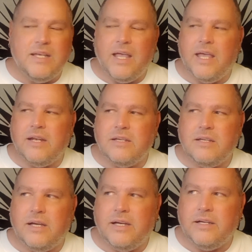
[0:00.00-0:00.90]
And
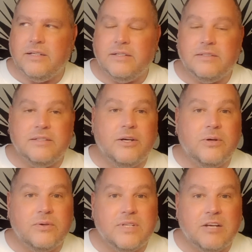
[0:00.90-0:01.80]
I
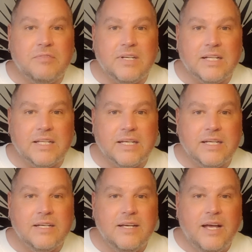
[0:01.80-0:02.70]
know definitely